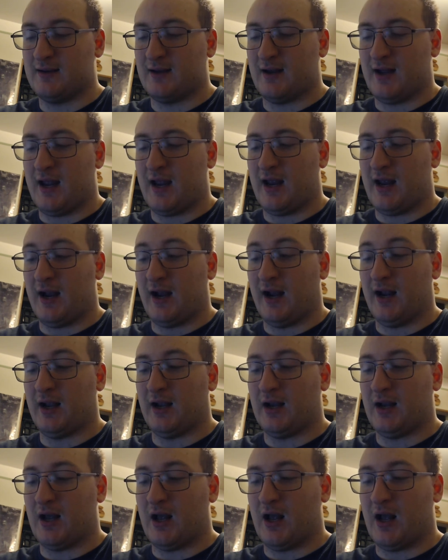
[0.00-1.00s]

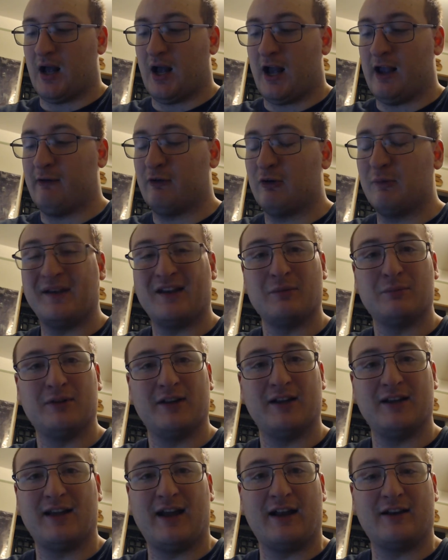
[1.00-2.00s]
And I will be
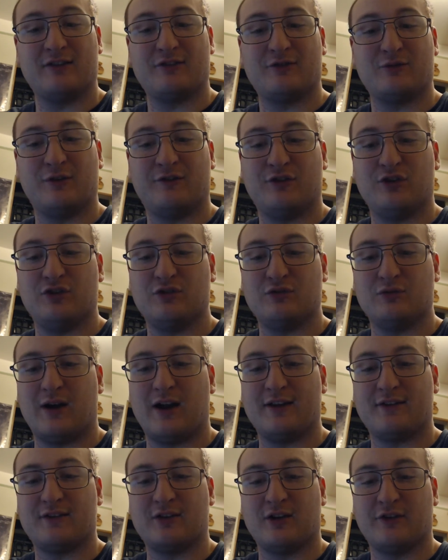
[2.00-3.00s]
completely honest with you, I
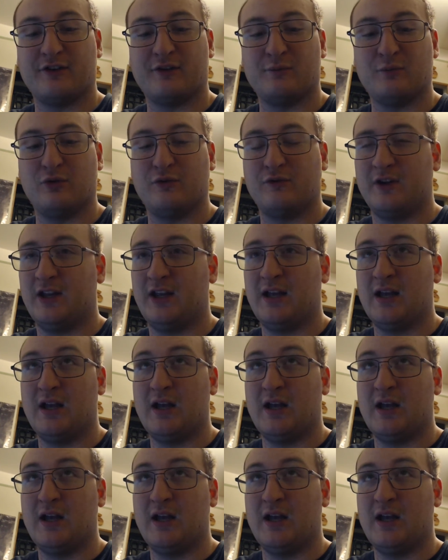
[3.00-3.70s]
saw this movie